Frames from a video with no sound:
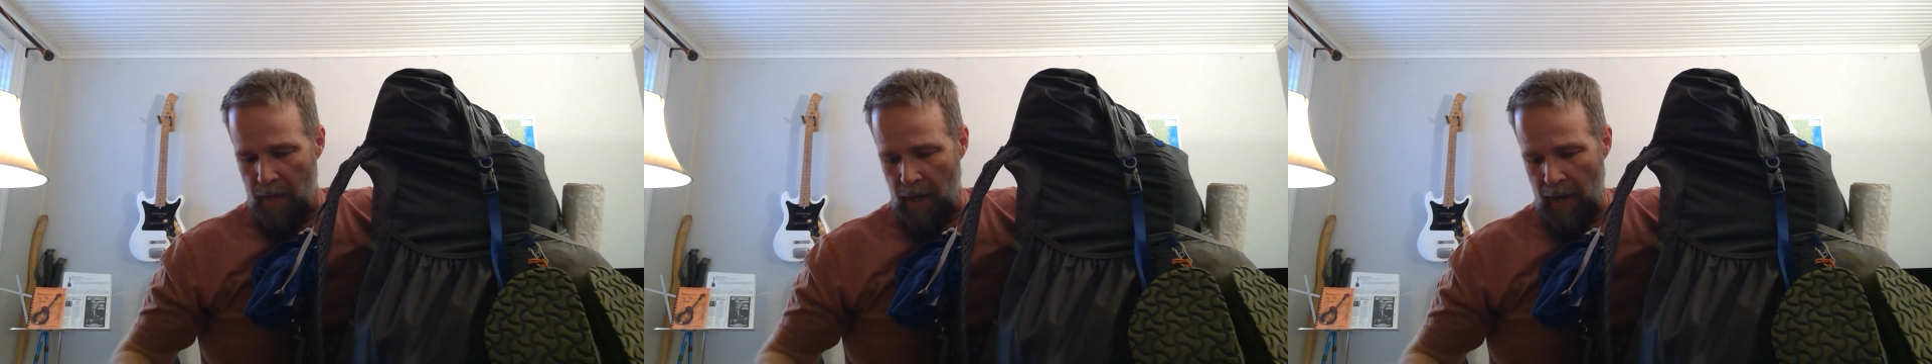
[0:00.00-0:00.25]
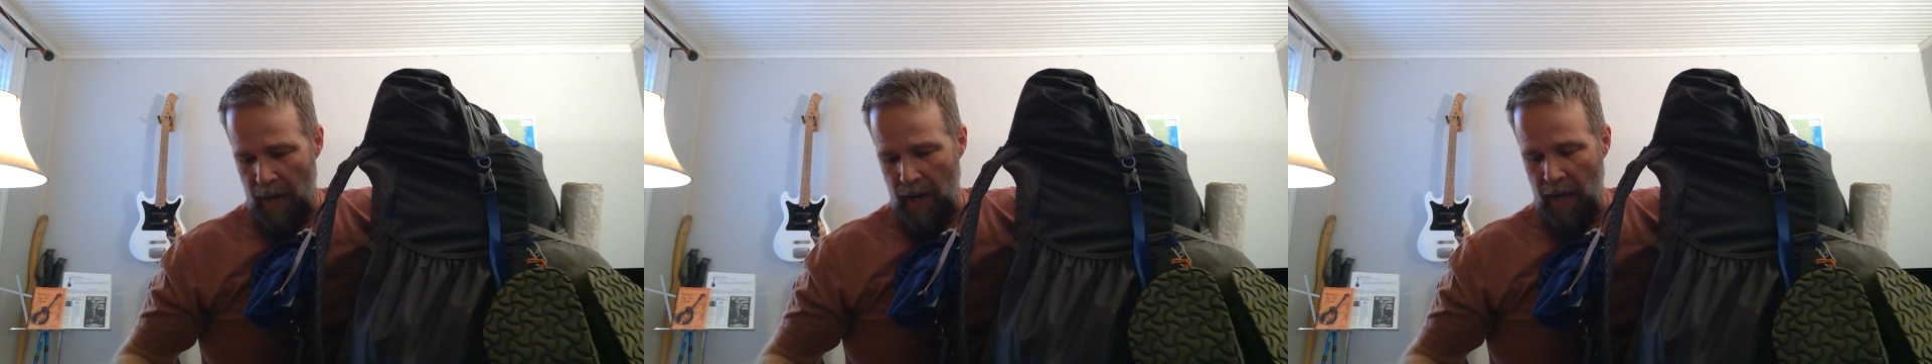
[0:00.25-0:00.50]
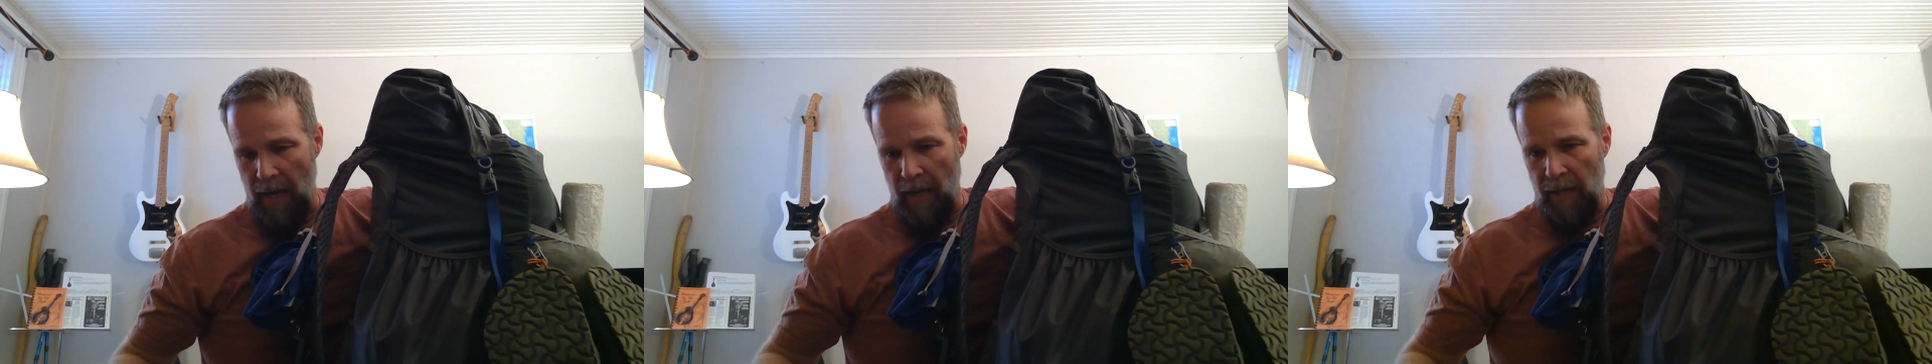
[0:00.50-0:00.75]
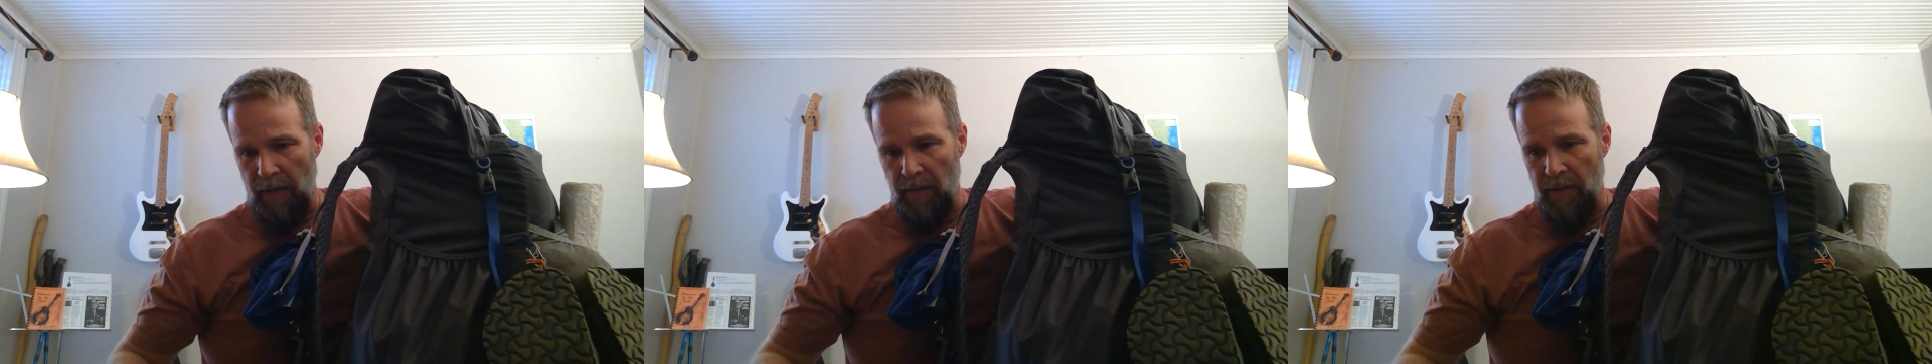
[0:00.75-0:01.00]

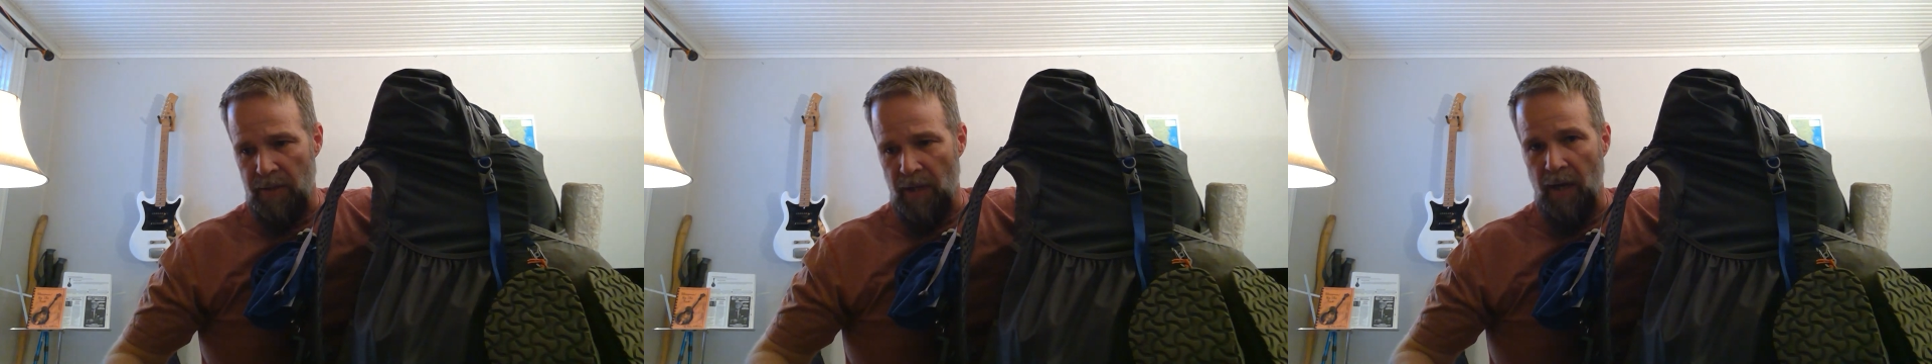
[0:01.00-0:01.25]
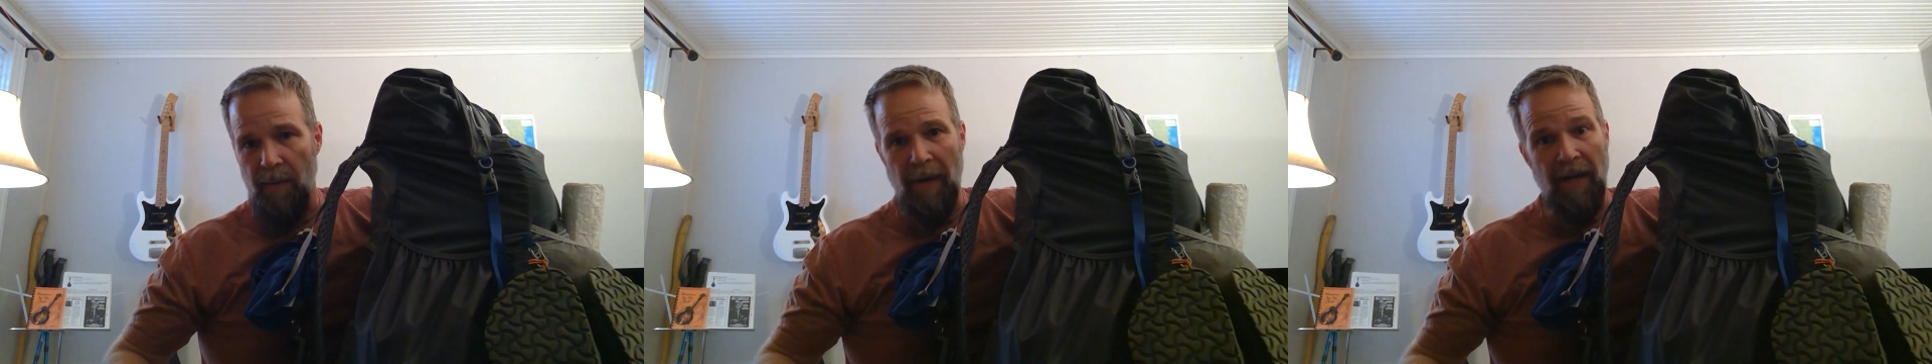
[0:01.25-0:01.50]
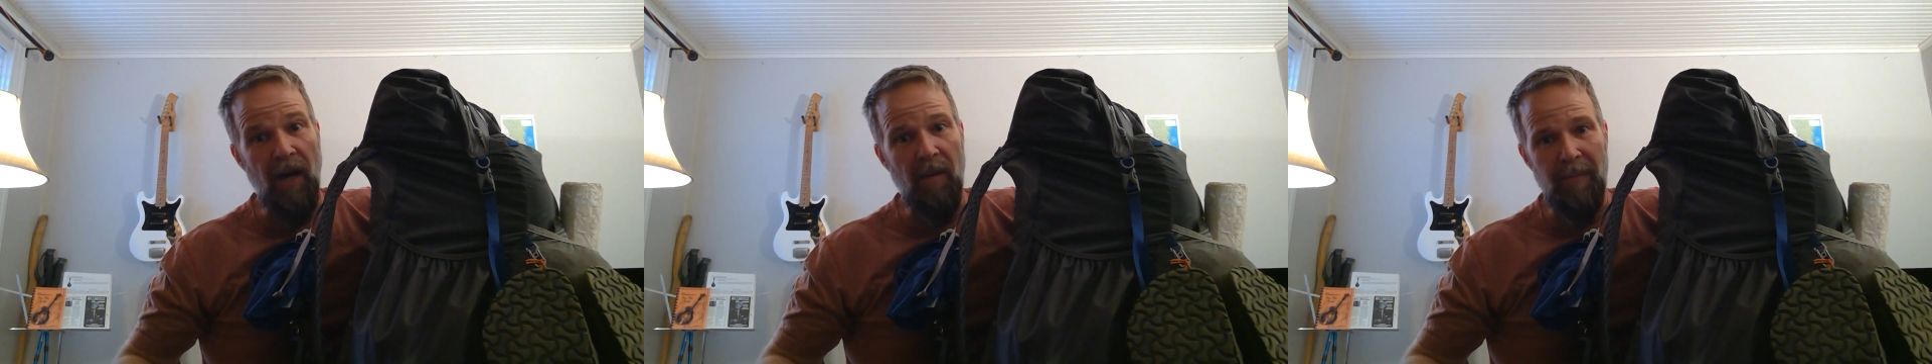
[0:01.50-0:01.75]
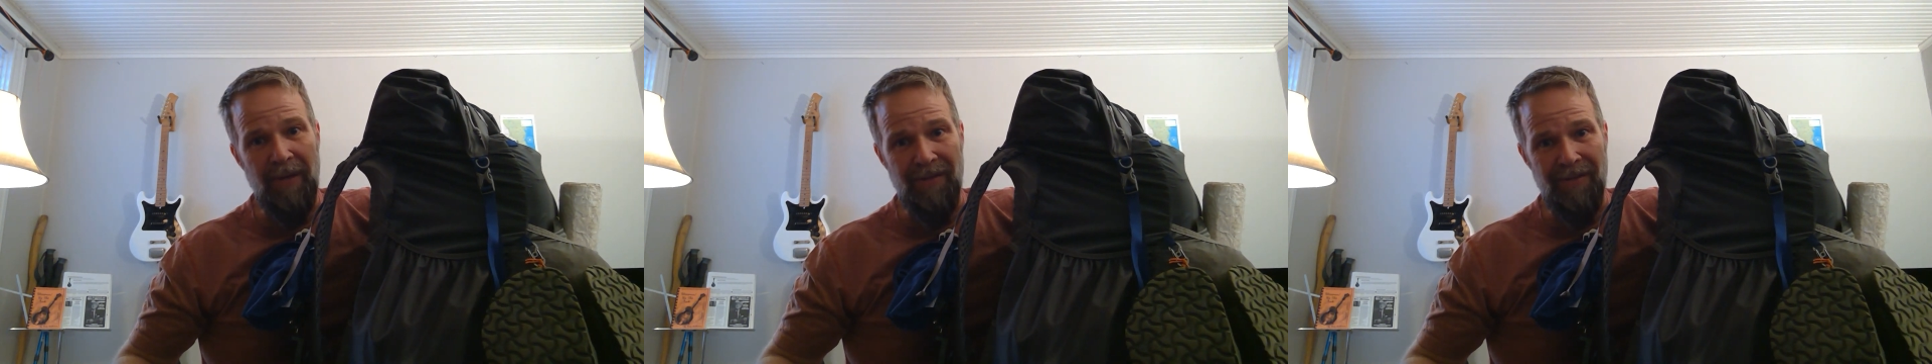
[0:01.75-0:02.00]
and my
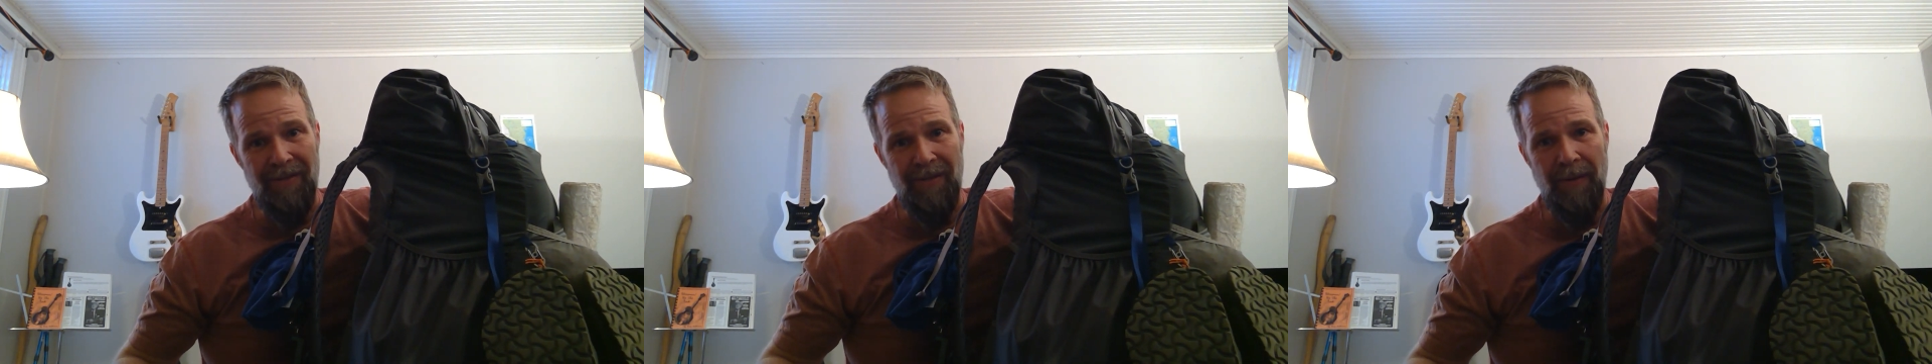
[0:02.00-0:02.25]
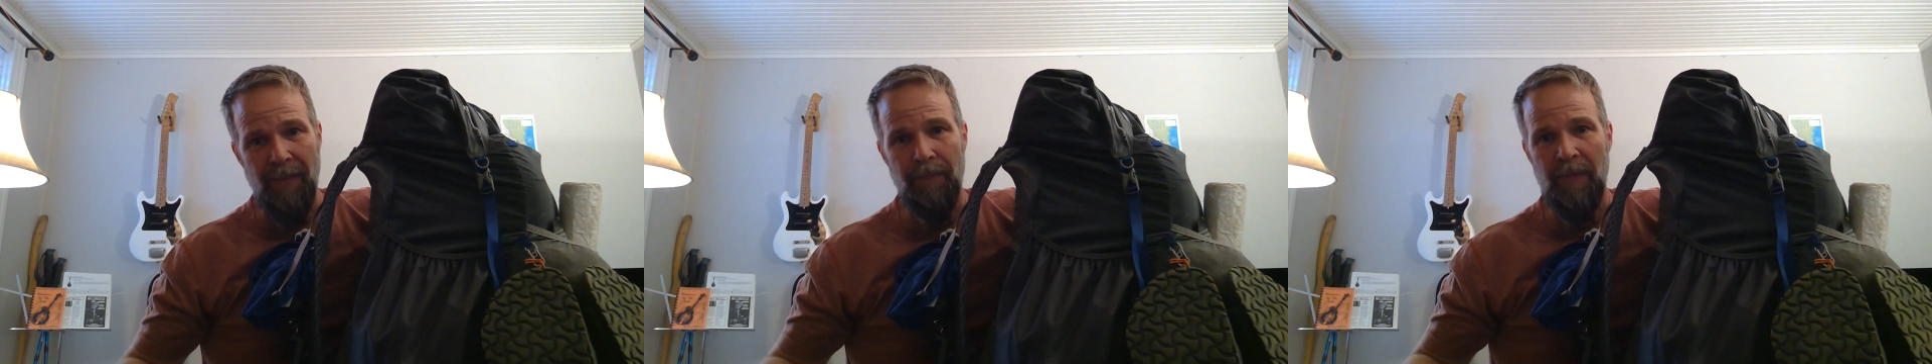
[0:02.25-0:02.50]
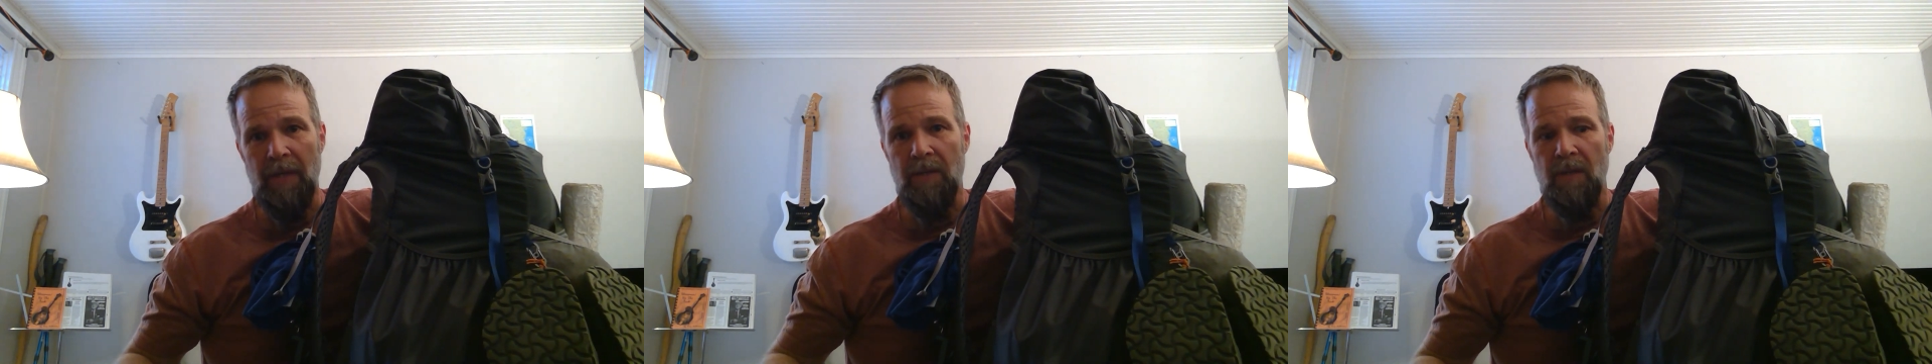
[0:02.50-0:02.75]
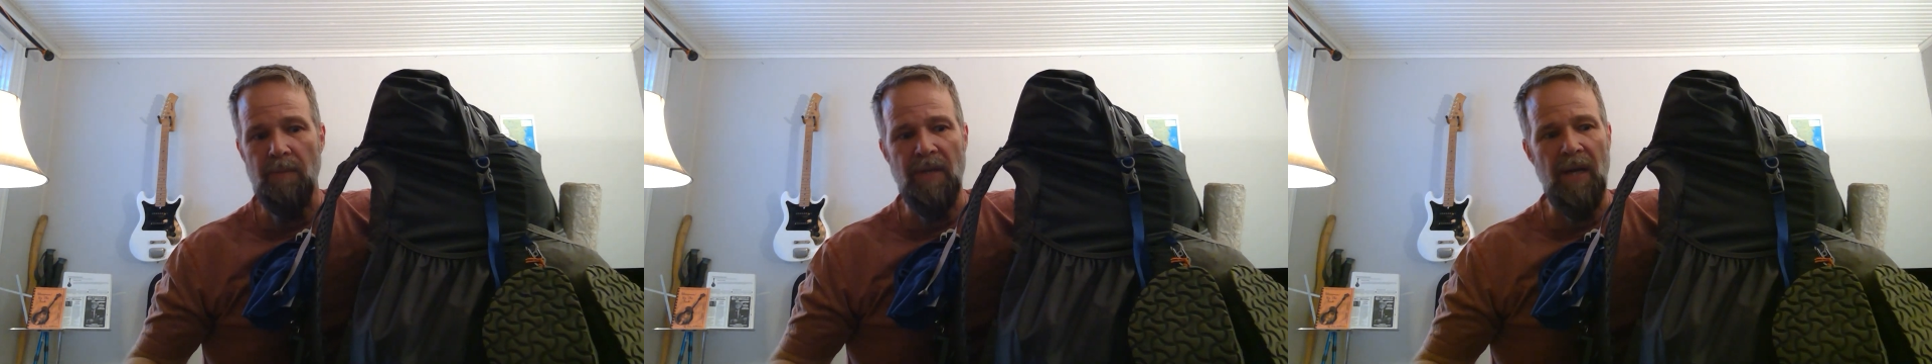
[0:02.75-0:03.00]
compass.
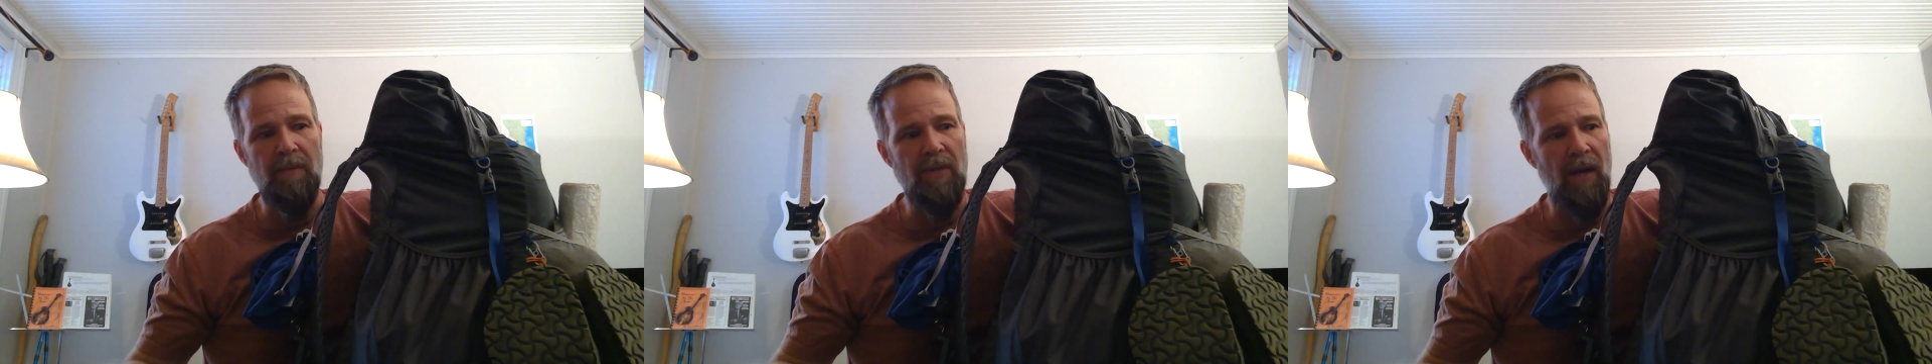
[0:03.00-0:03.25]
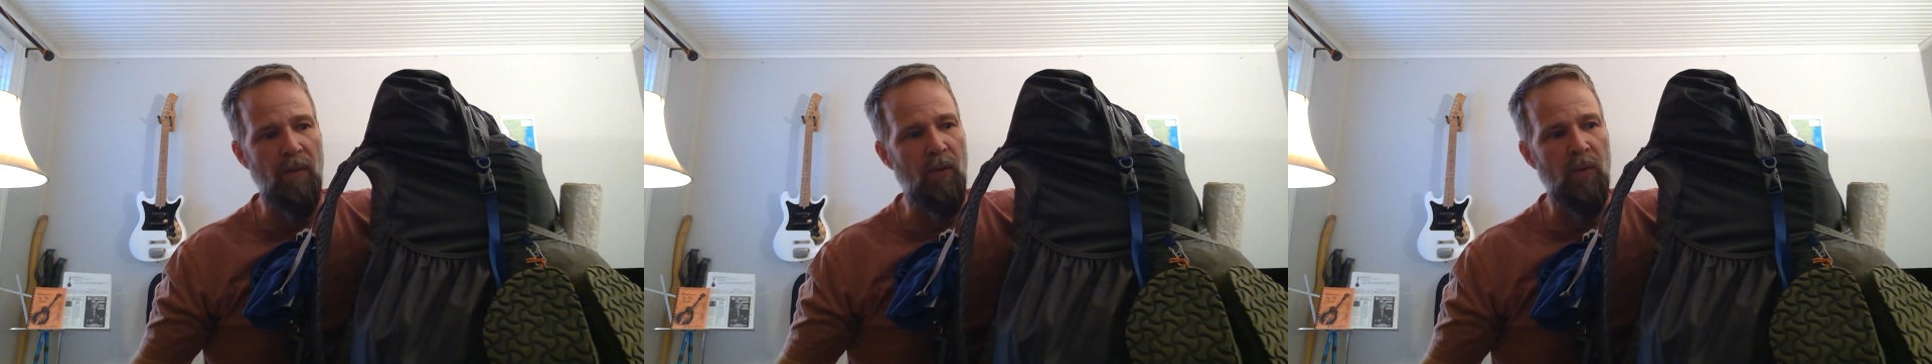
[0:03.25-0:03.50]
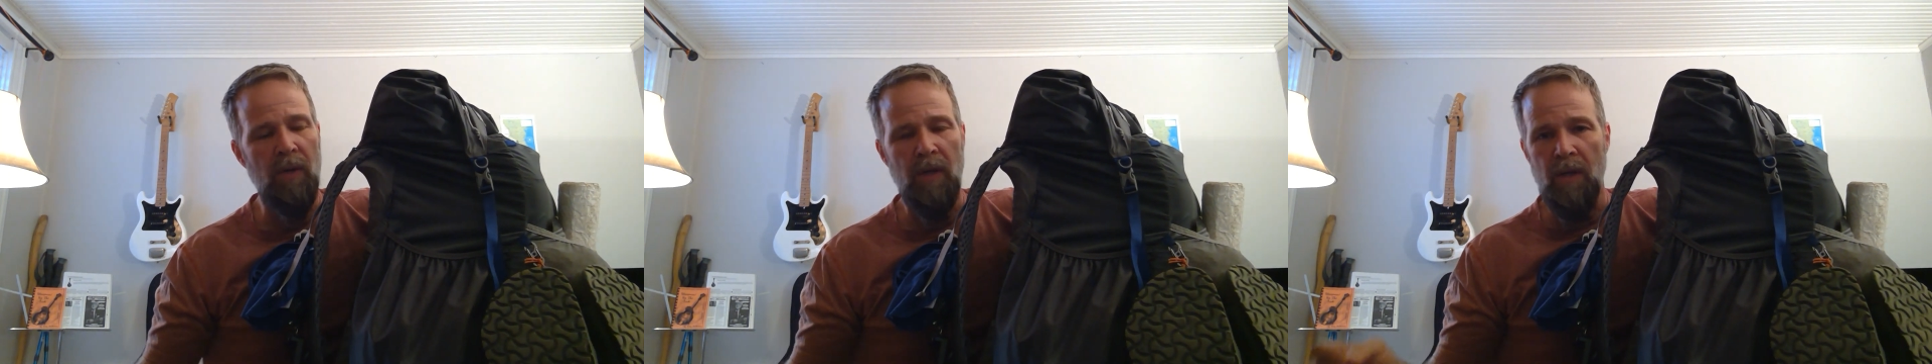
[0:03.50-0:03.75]
Sometimes I will